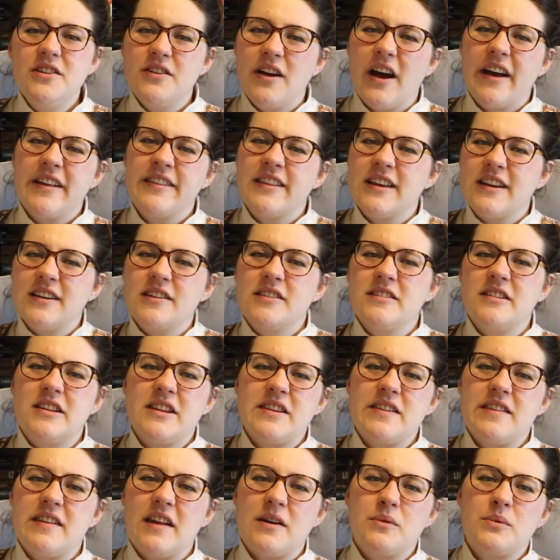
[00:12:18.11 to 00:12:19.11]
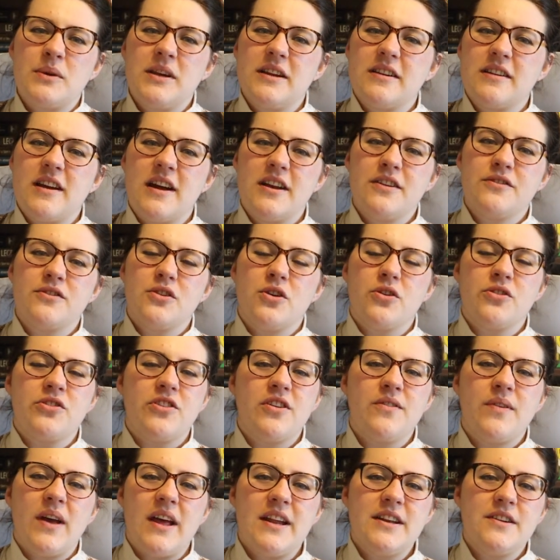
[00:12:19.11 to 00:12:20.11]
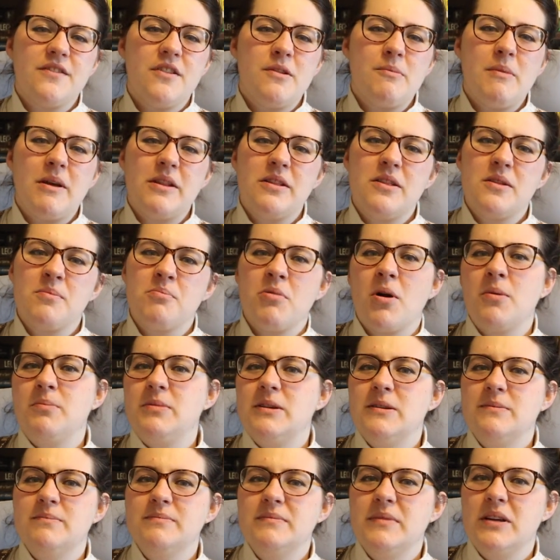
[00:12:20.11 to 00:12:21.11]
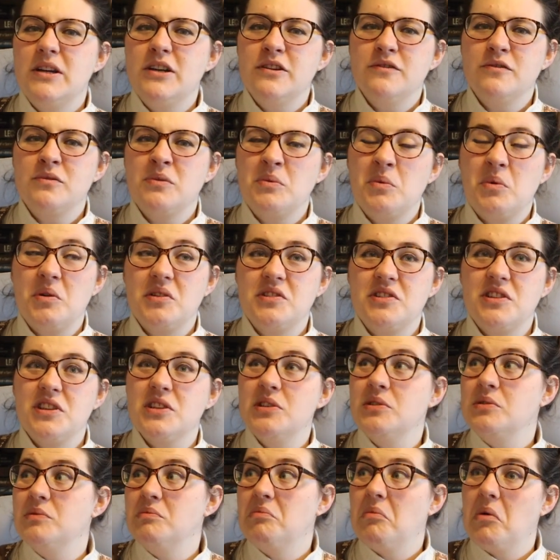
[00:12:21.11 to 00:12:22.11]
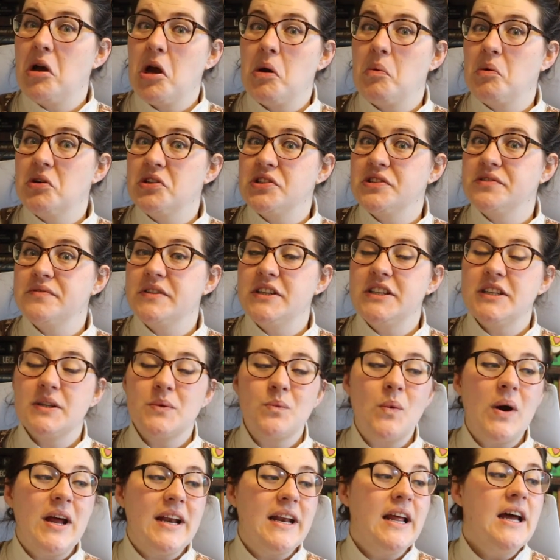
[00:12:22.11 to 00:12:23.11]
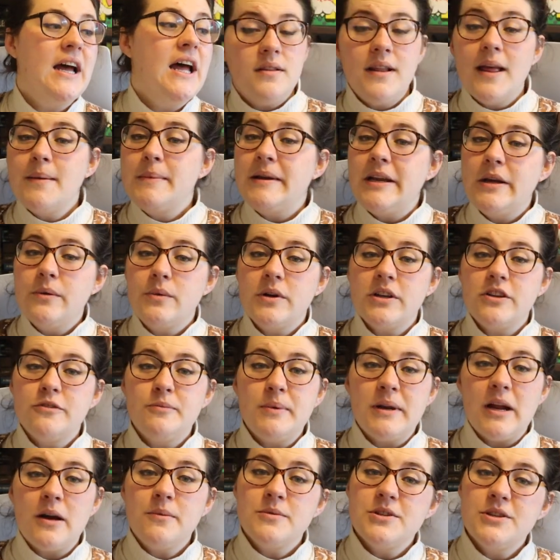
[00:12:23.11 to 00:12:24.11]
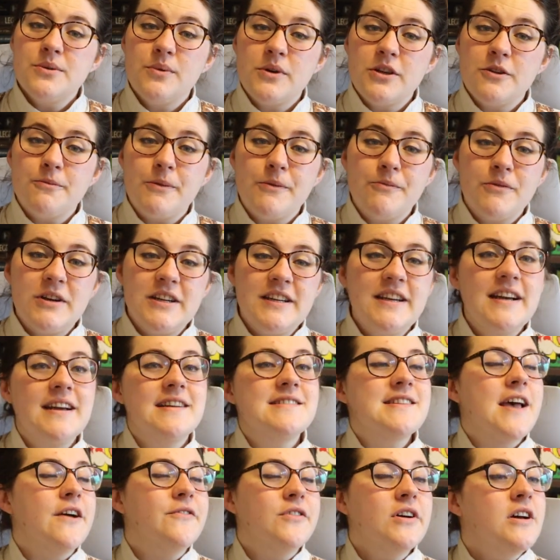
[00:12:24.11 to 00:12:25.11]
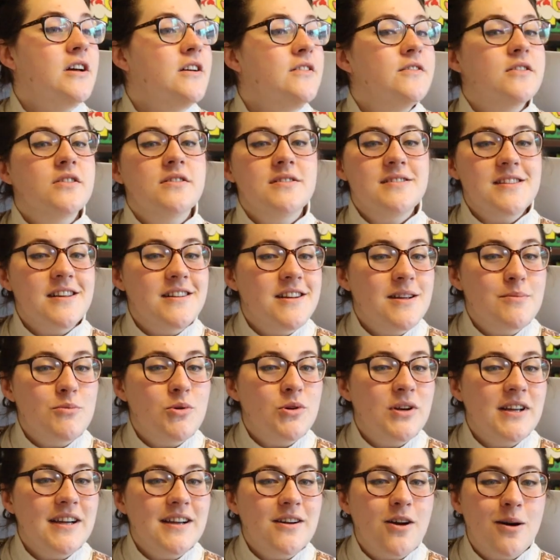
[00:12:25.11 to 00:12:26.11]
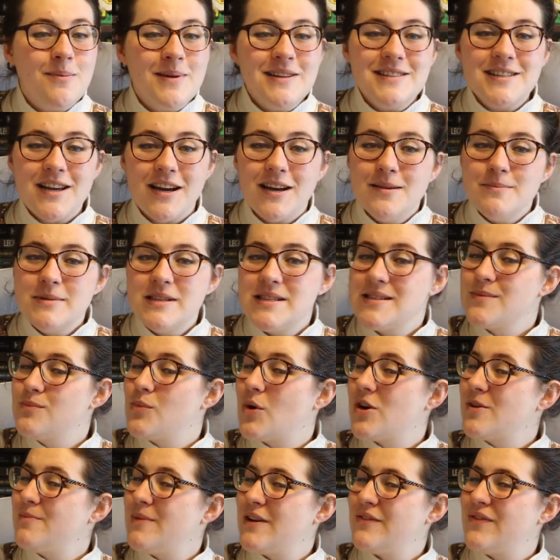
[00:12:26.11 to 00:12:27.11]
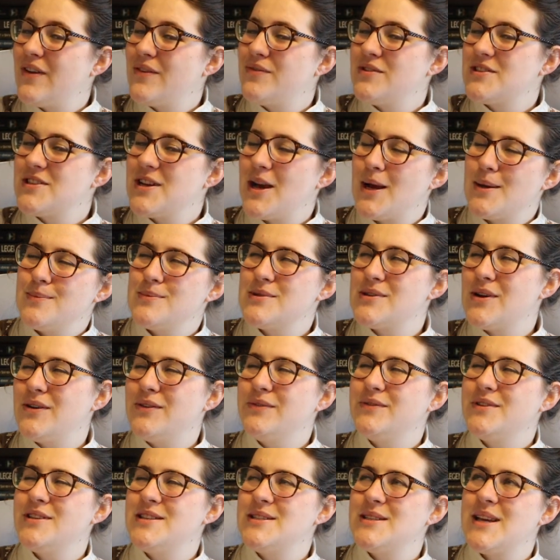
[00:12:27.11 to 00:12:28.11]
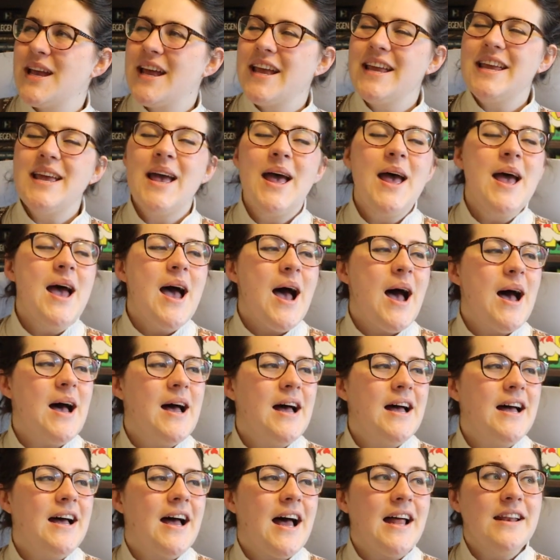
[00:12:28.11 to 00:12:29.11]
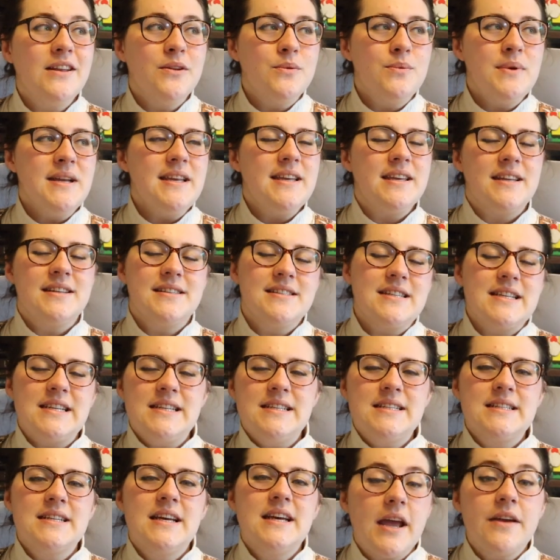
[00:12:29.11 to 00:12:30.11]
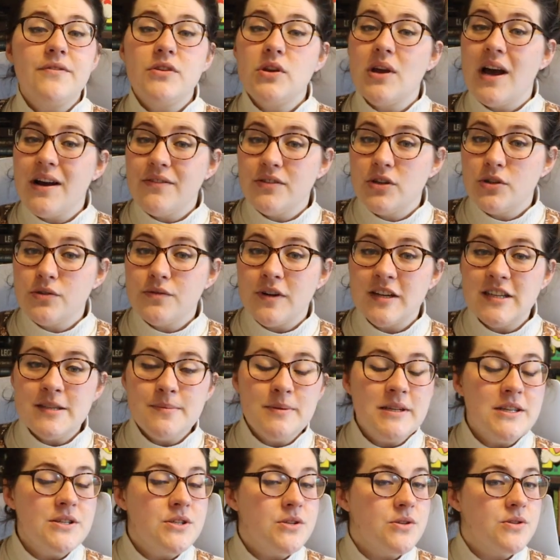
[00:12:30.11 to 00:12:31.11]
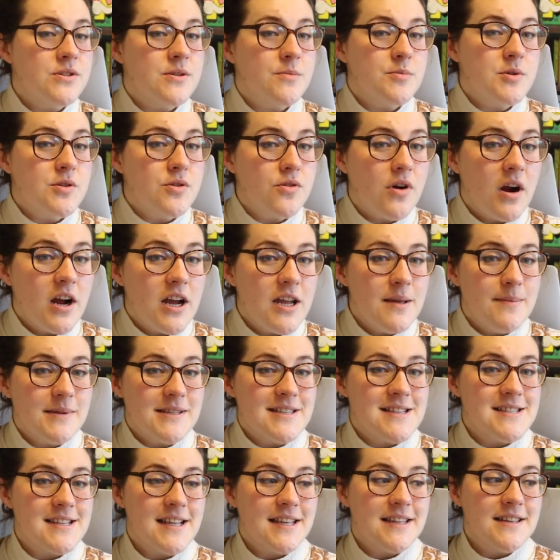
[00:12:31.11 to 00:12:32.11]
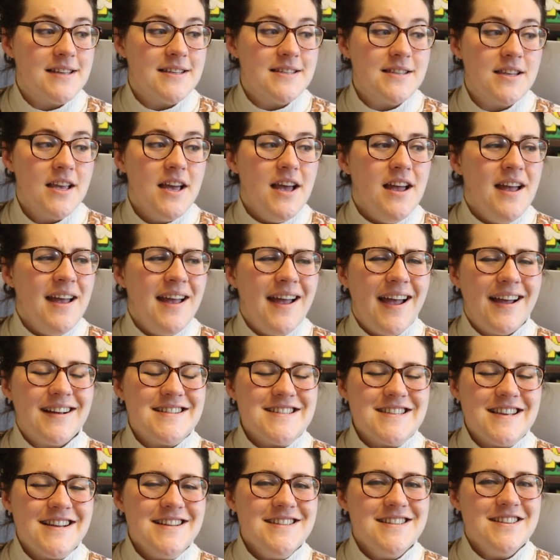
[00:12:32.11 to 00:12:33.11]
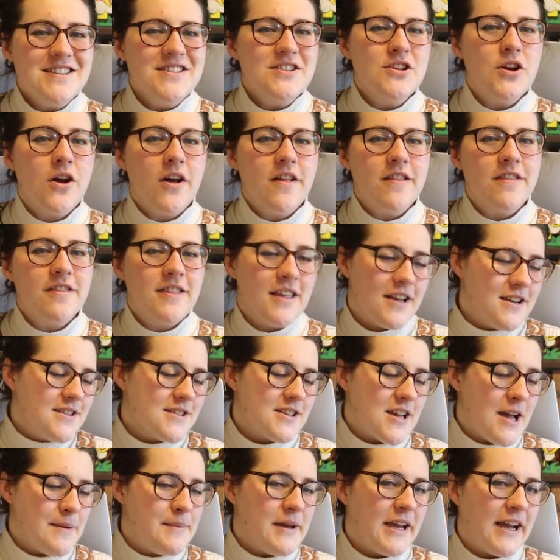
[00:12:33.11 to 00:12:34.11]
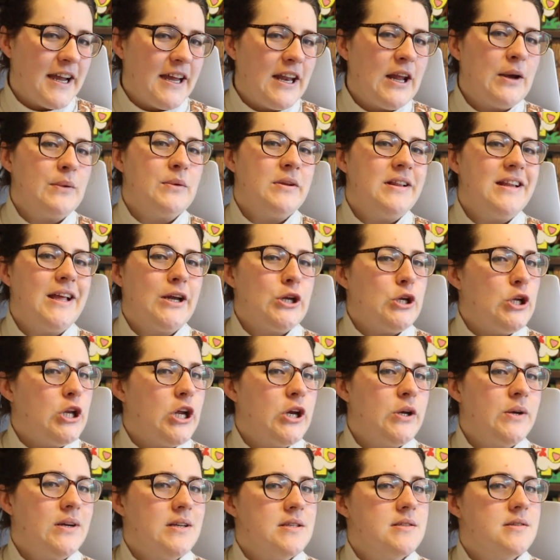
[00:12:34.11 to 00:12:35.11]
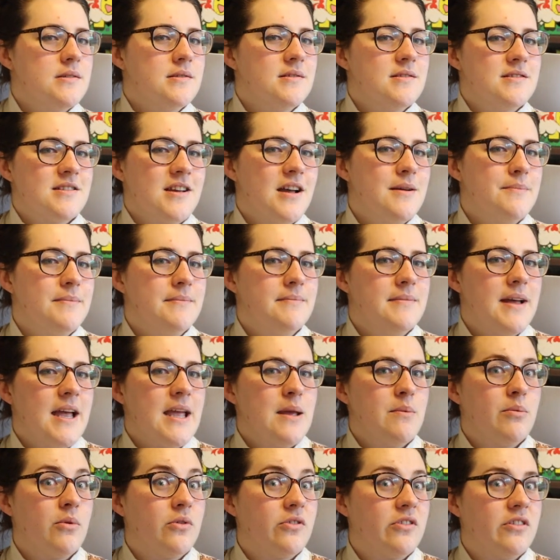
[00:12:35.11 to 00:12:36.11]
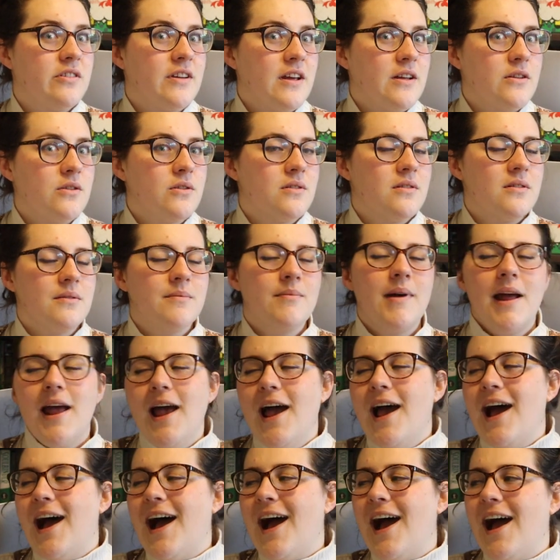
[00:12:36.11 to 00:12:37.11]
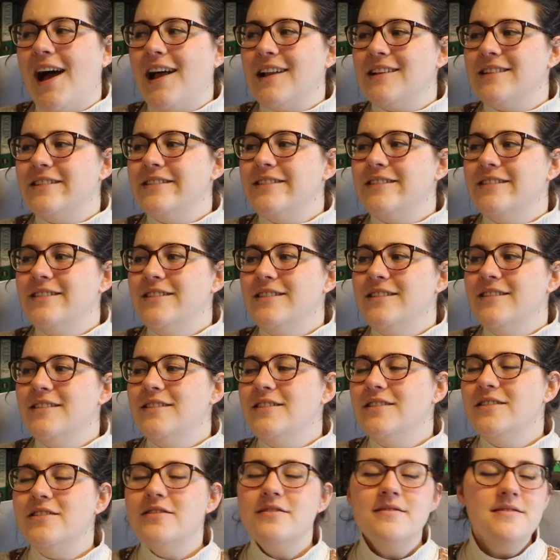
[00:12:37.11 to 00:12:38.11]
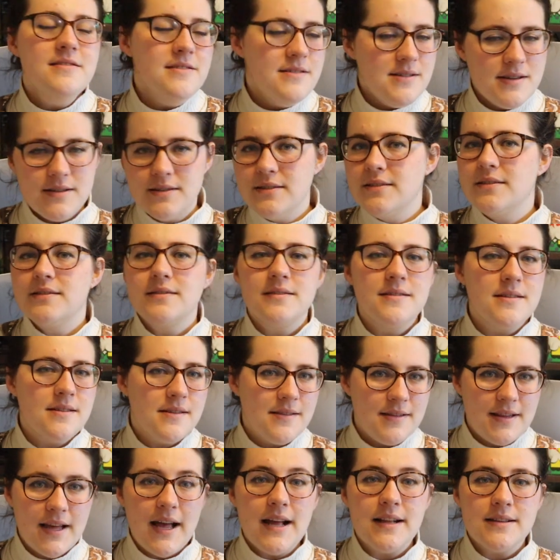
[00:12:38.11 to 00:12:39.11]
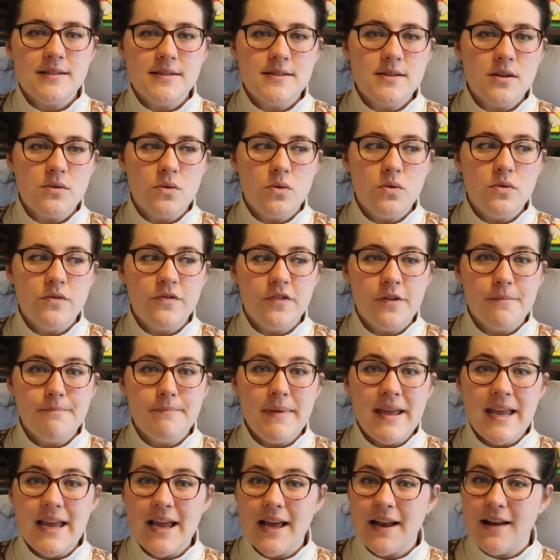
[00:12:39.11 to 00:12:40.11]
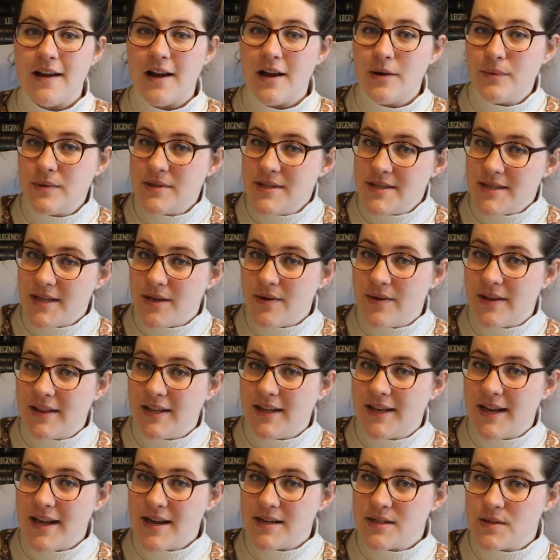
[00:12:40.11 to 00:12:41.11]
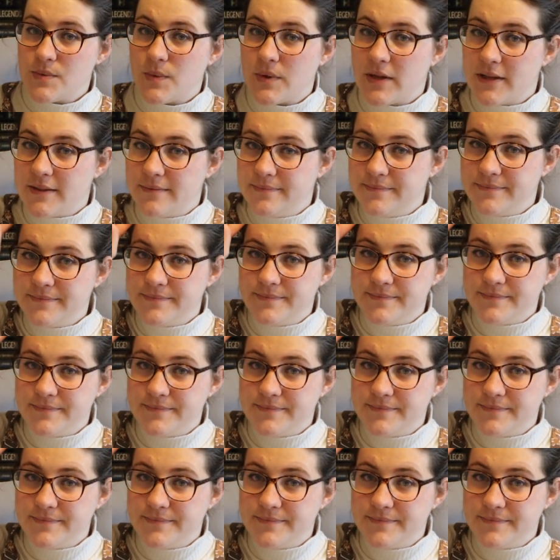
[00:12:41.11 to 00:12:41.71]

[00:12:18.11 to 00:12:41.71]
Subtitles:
I think it's that weird kind of crossover end of the month problem of what do you read and when. Let me know what you've been up to, what you've been reading, as ever. Sunday morning comment time is one of my favourite times of the day, and the week indeed. If you haven't already, please do subscribe. As I say, there's exciting things coming and I will let you know as soon as I'm able to tell you them. And that's all from me and I will see you in the next one.